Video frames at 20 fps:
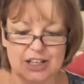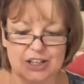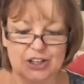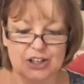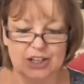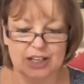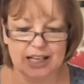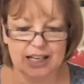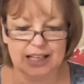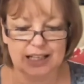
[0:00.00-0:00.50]

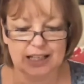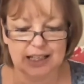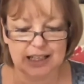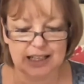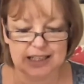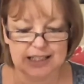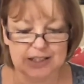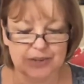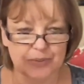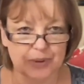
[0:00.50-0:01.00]
you can
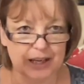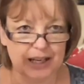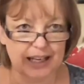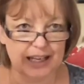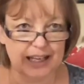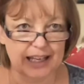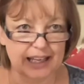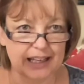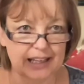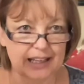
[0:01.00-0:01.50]
cut
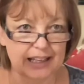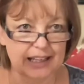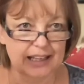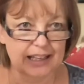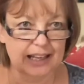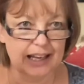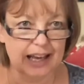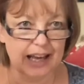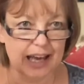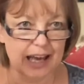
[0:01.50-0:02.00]
away
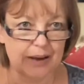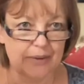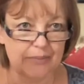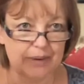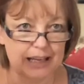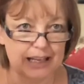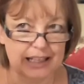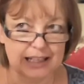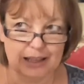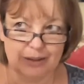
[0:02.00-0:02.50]

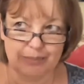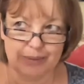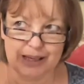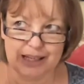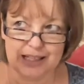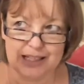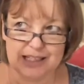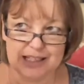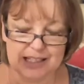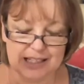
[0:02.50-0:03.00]
a little
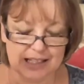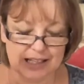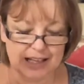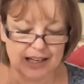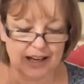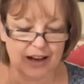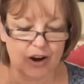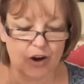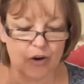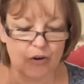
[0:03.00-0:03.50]
bit
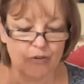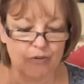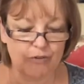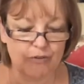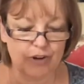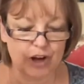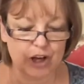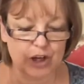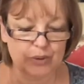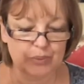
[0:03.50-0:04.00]
of
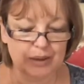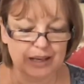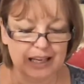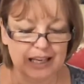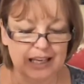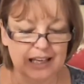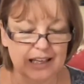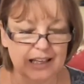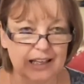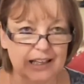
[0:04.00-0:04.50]
foam
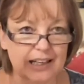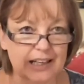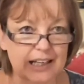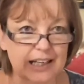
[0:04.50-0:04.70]
here.